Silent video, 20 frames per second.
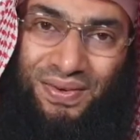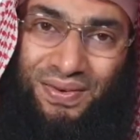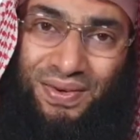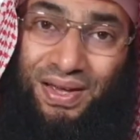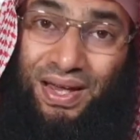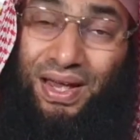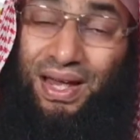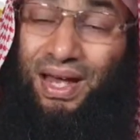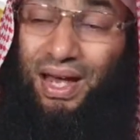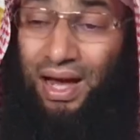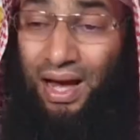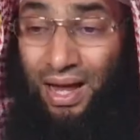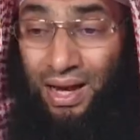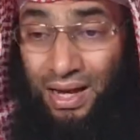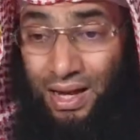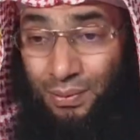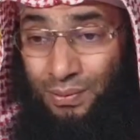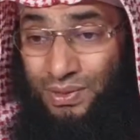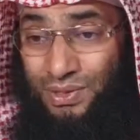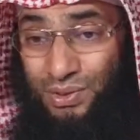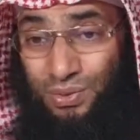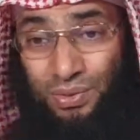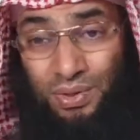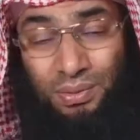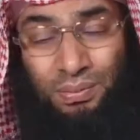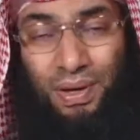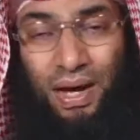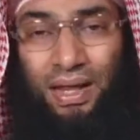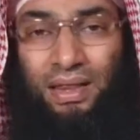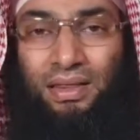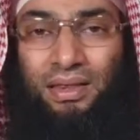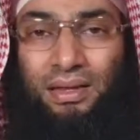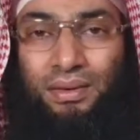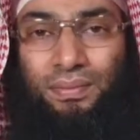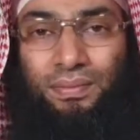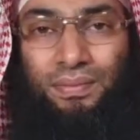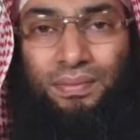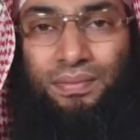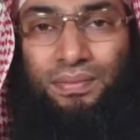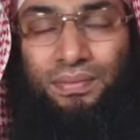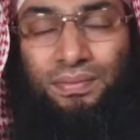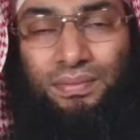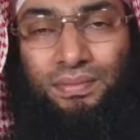Okay, Allah wants to remind them.